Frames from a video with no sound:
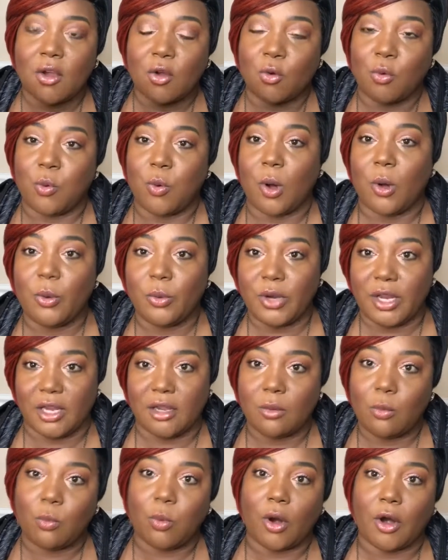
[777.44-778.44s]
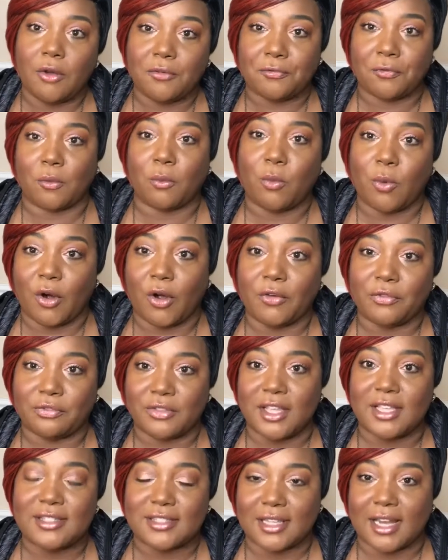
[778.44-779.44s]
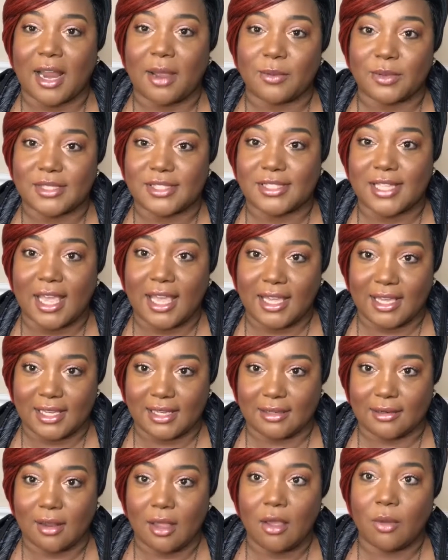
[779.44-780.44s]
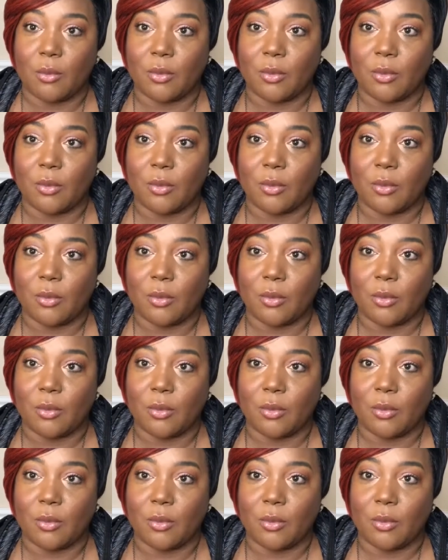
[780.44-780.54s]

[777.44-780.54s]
quoting word for word things that I was saying